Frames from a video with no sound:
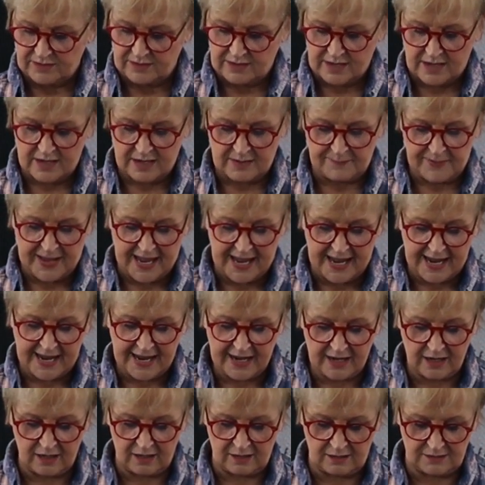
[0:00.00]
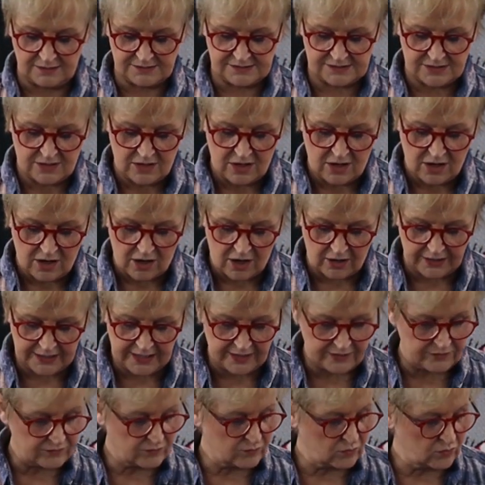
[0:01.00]
panels are
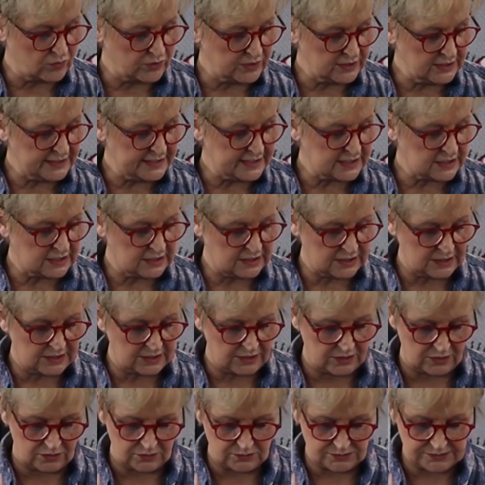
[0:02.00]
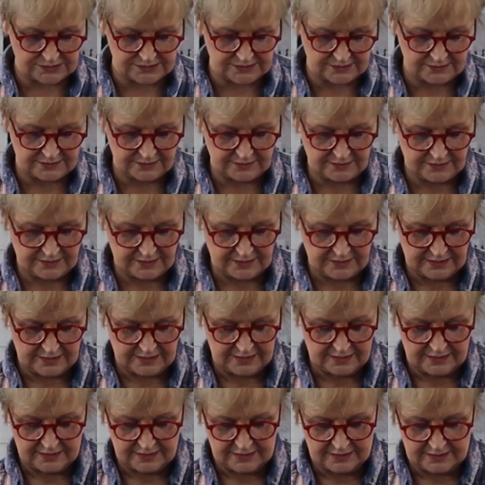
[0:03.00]
getting really close
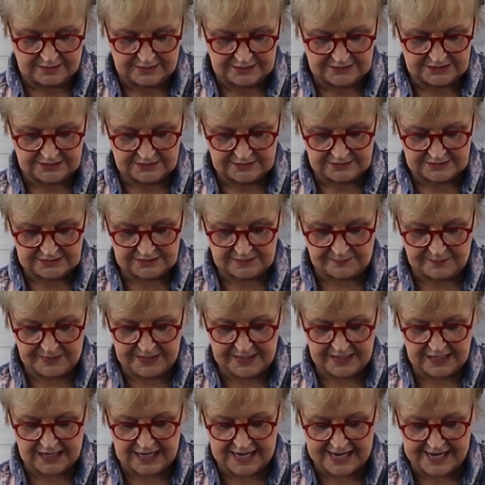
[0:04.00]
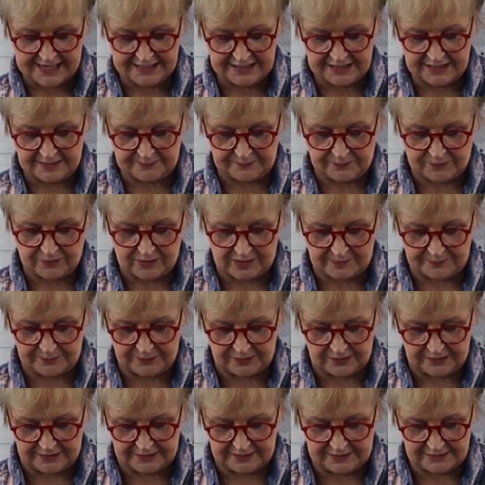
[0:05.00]
to being lined up
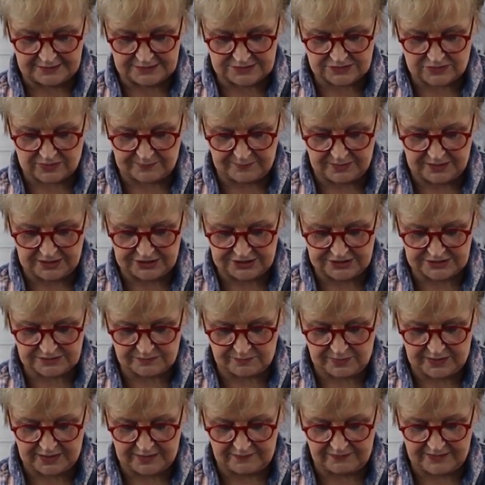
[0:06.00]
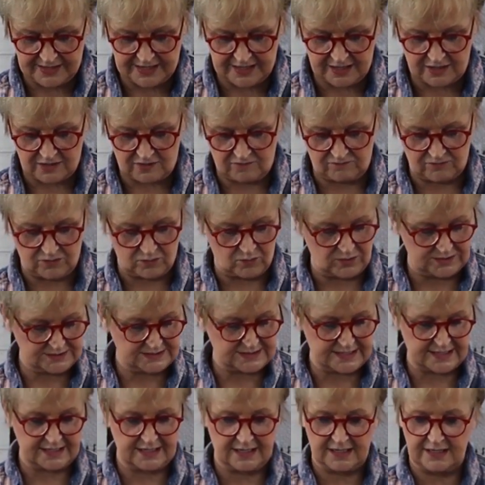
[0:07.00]
properly. So I'm going to just pin that over
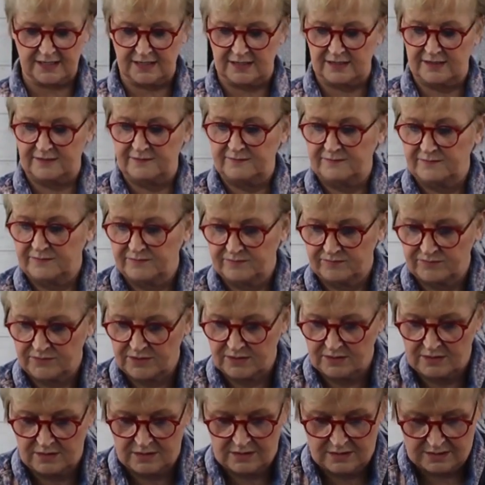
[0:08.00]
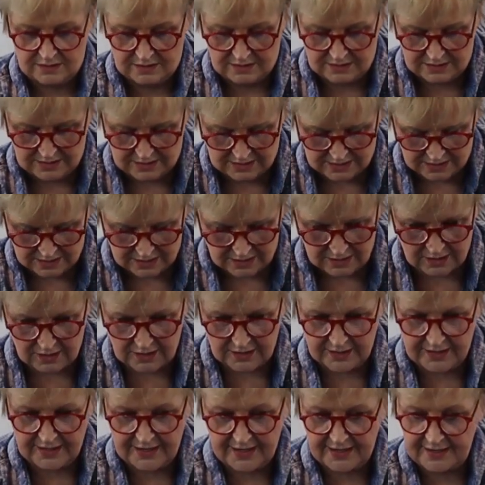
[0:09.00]
once I get it. All
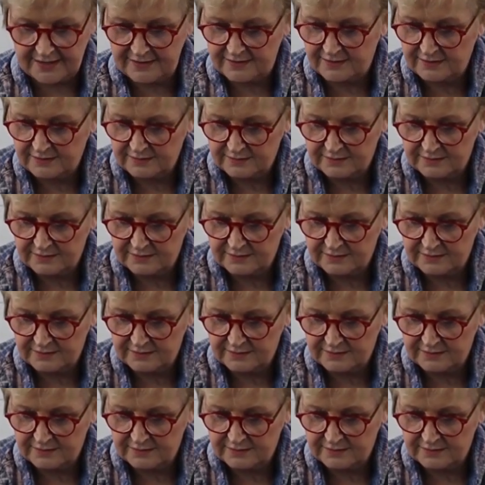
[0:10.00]
right.